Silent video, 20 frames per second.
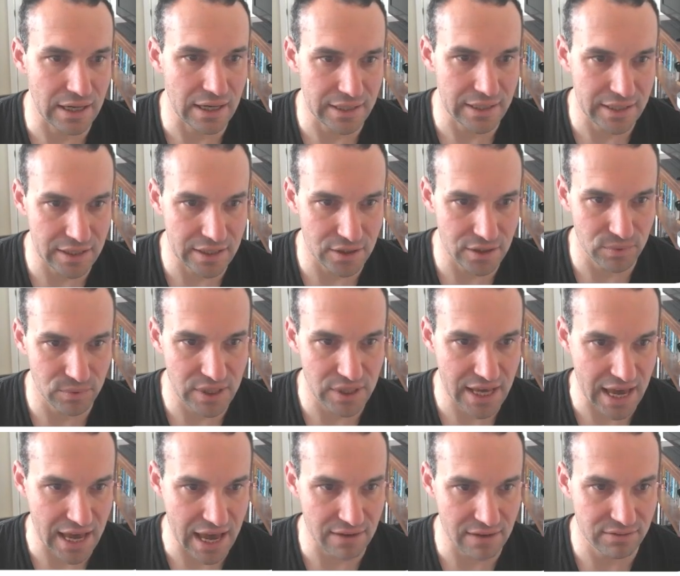here we
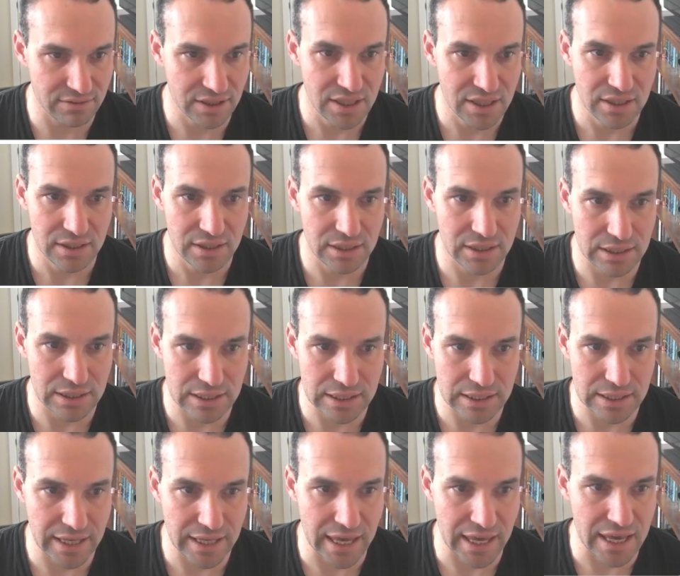have
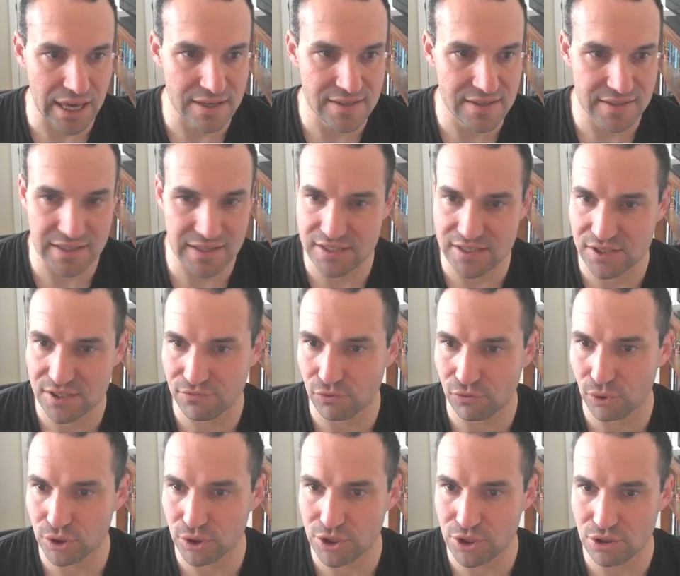a
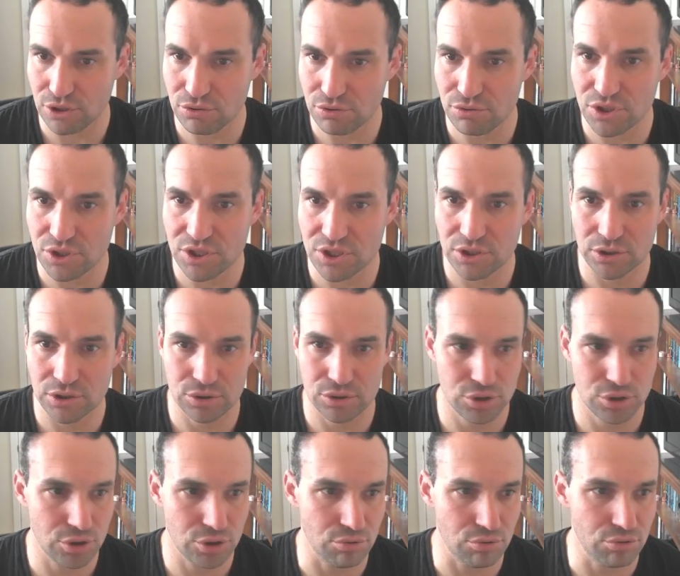6-4 deuce
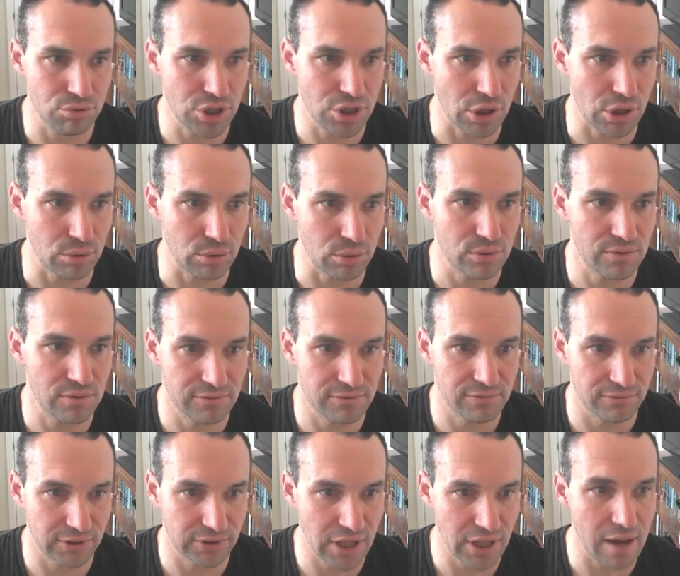two-tone
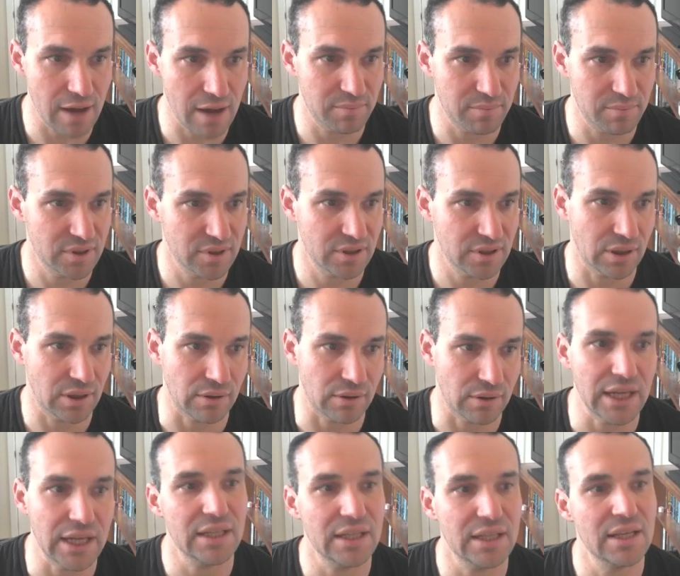flop. All
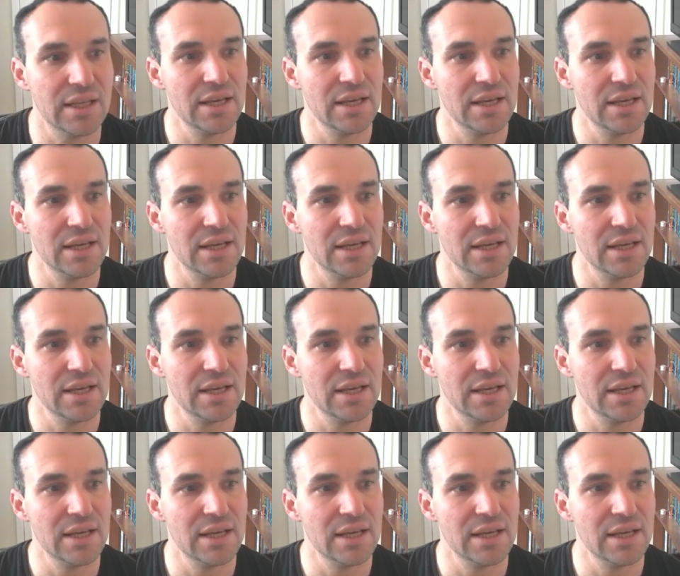right.